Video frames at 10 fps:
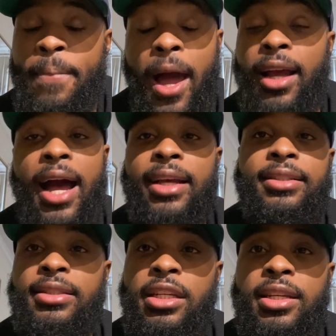I can
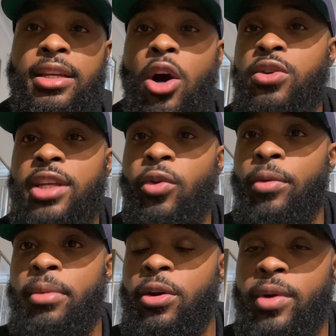see Jose
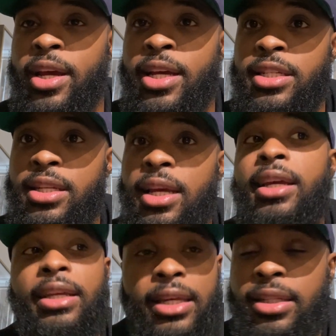Ramirez
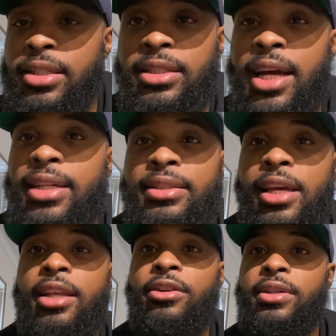getting to Josh
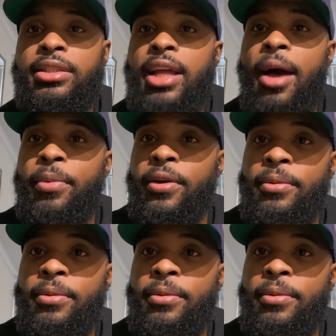Taylor and stopping.